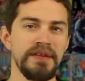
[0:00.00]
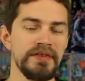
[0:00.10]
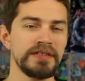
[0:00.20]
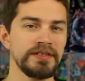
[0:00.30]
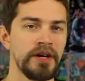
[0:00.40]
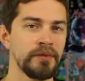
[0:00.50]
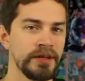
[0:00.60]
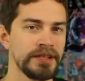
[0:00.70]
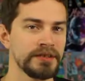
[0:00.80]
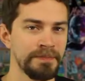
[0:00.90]
Even as the
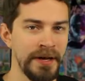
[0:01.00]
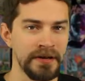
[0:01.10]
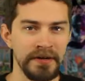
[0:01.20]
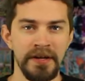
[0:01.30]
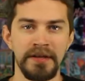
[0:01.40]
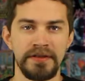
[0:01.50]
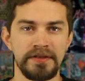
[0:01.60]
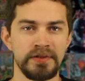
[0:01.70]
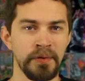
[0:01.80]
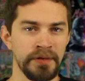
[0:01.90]
artwork gets better, the
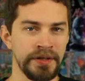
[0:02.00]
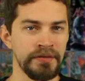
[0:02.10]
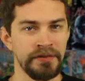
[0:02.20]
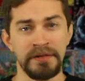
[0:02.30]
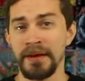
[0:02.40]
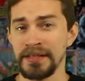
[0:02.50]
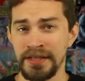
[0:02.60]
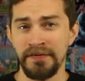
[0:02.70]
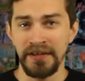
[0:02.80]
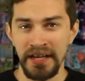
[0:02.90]
story, written by
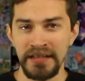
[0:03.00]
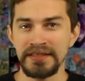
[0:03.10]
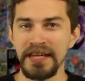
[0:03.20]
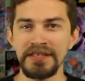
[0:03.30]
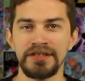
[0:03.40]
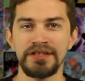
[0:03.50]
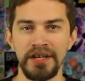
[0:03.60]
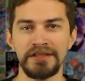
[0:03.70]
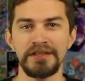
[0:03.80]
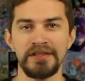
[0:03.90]
Jeff King, stays
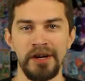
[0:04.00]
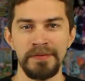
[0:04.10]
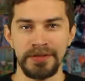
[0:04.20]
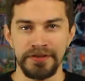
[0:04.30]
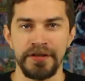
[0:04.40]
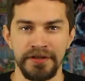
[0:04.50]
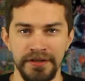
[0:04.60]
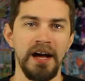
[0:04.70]
just as arbitrary.